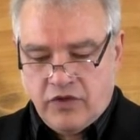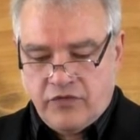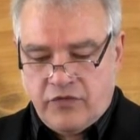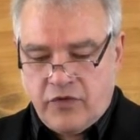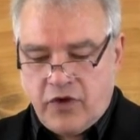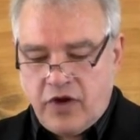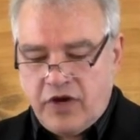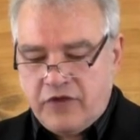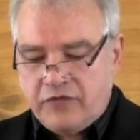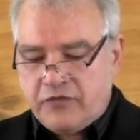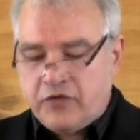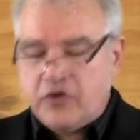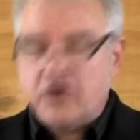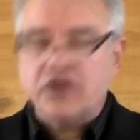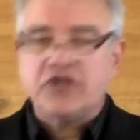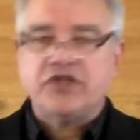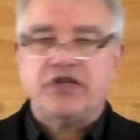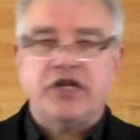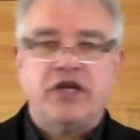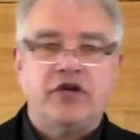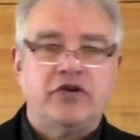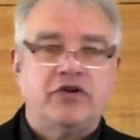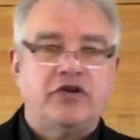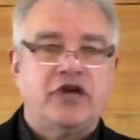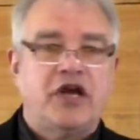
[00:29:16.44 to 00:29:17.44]
The very
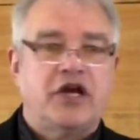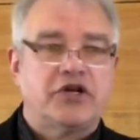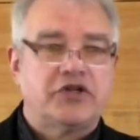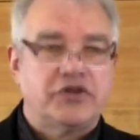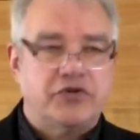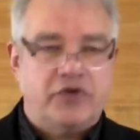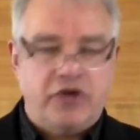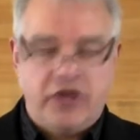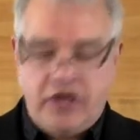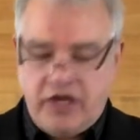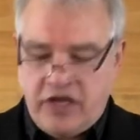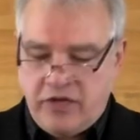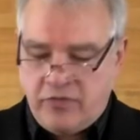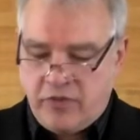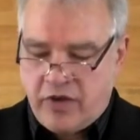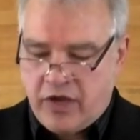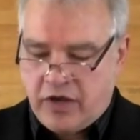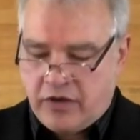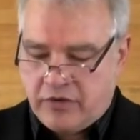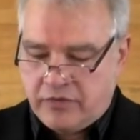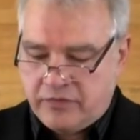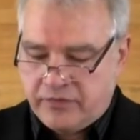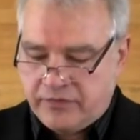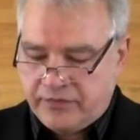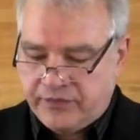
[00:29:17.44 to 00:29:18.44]
first introductory
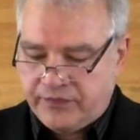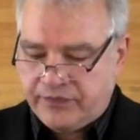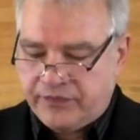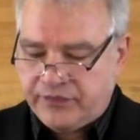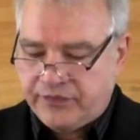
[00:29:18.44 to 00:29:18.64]
email,